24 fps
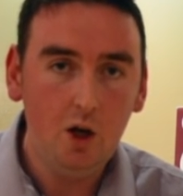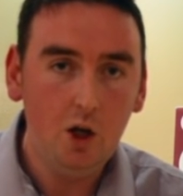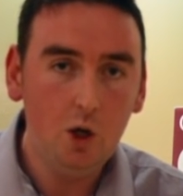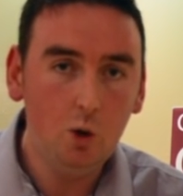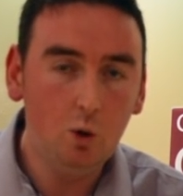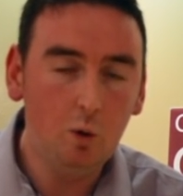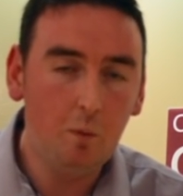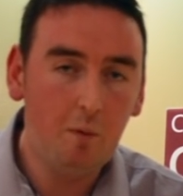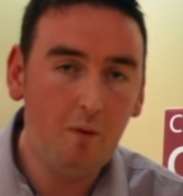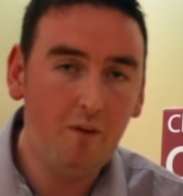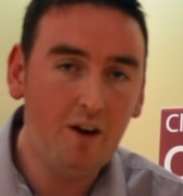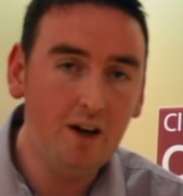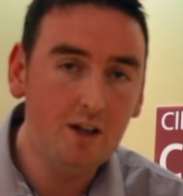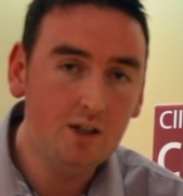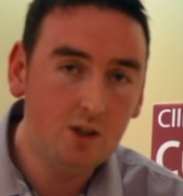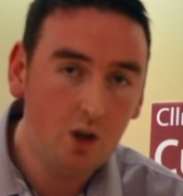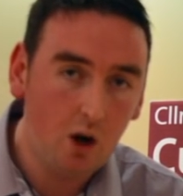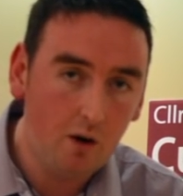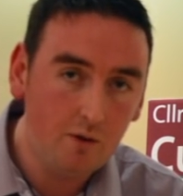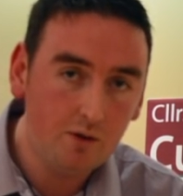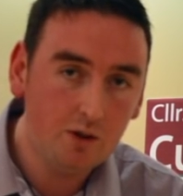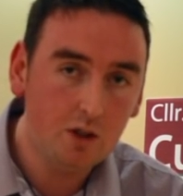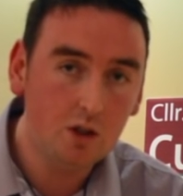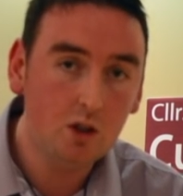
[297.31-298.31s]
You will provide
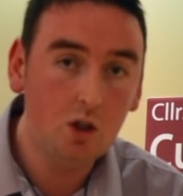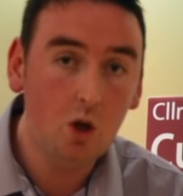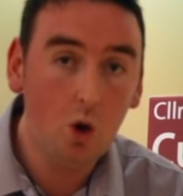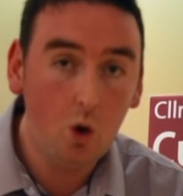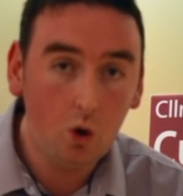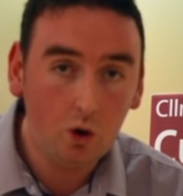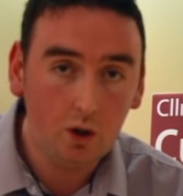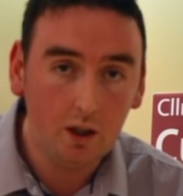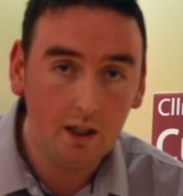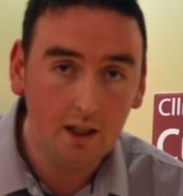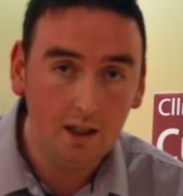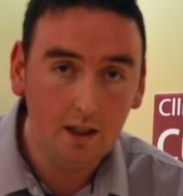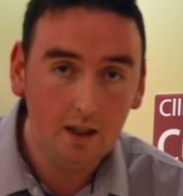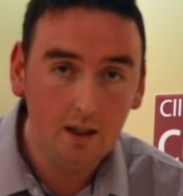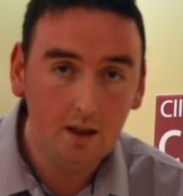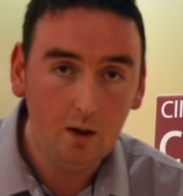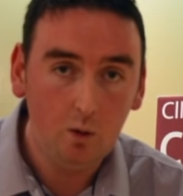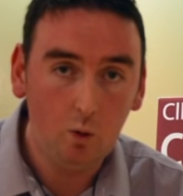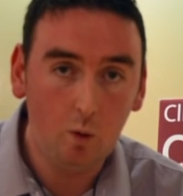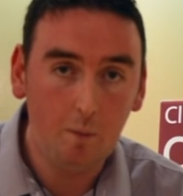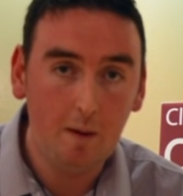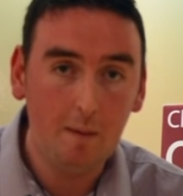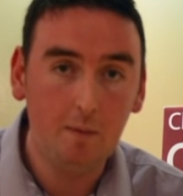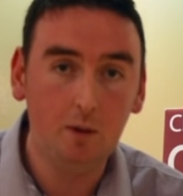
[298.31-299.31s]
services locally
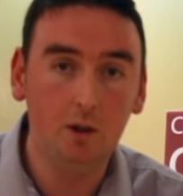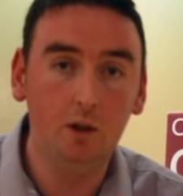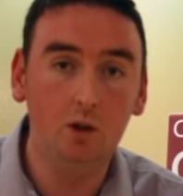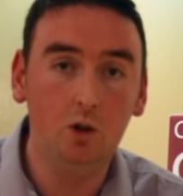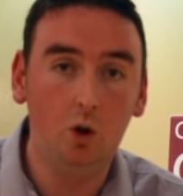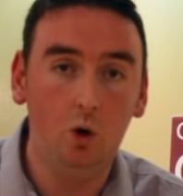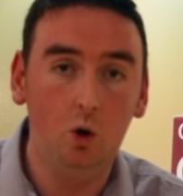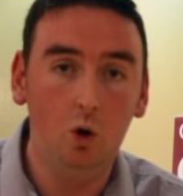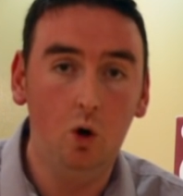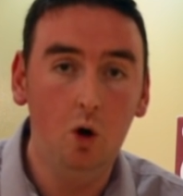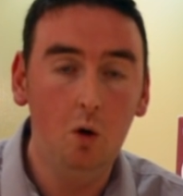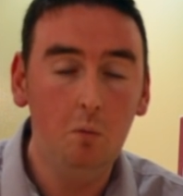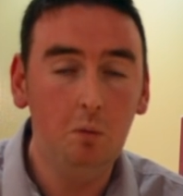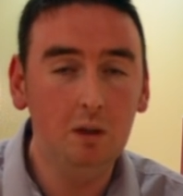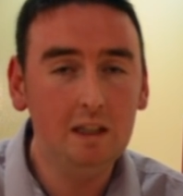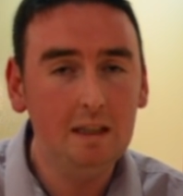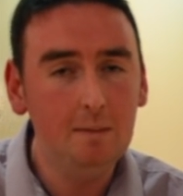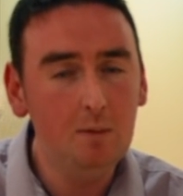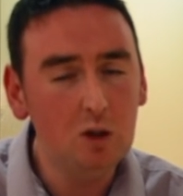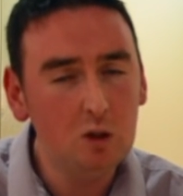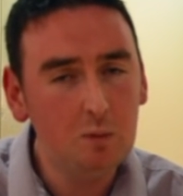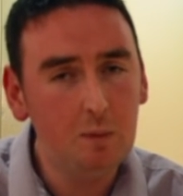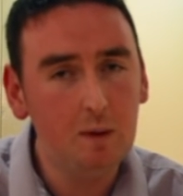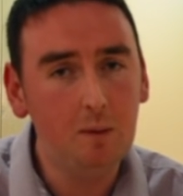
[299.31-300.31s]
where people can go, but there
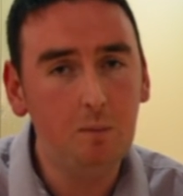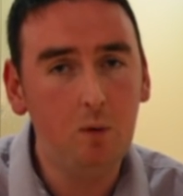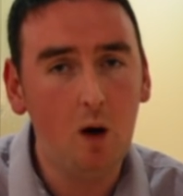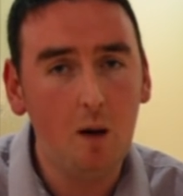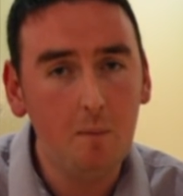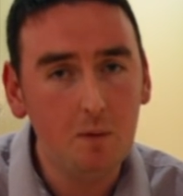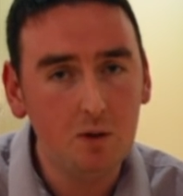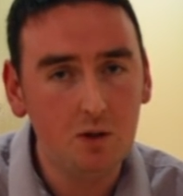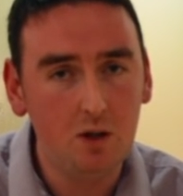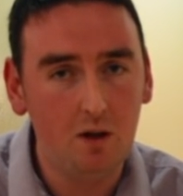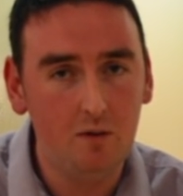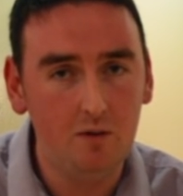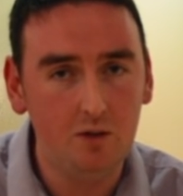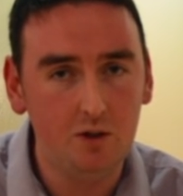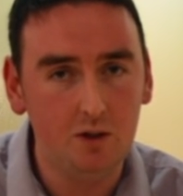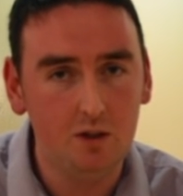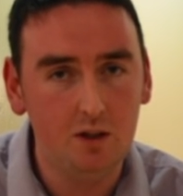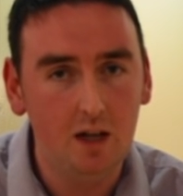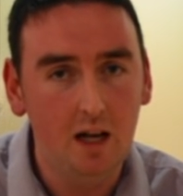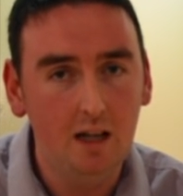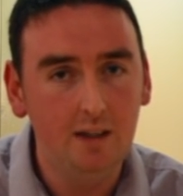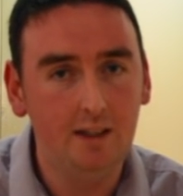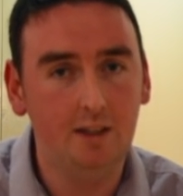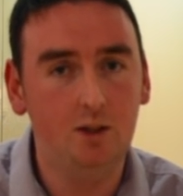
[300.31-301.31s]
must be proper
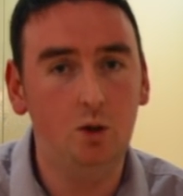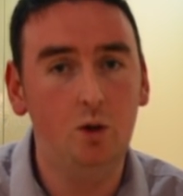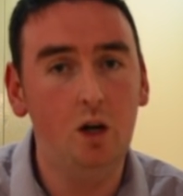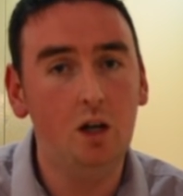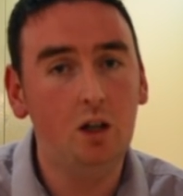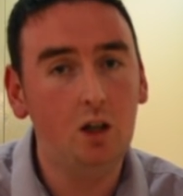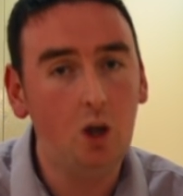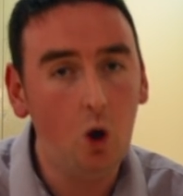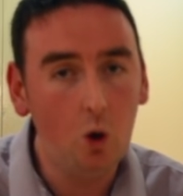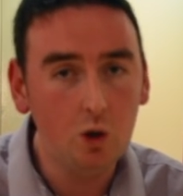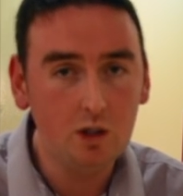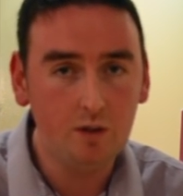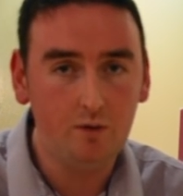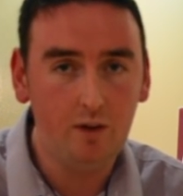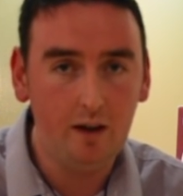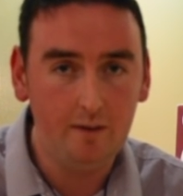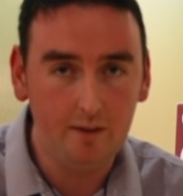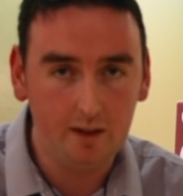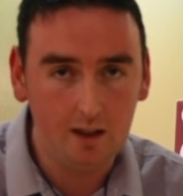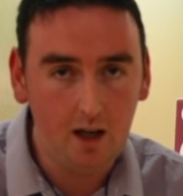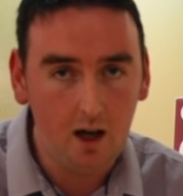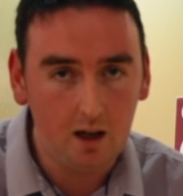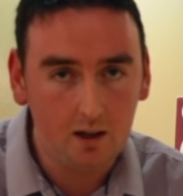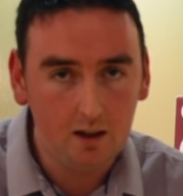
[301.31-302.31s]
services that do not close at 5
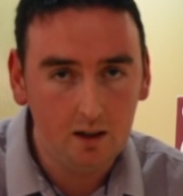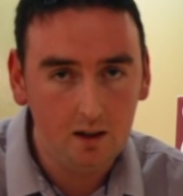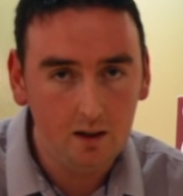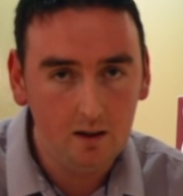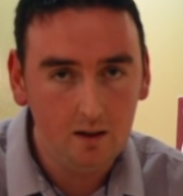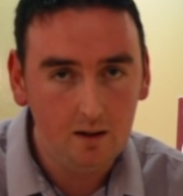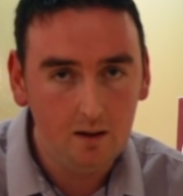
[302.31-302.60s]
o'clock.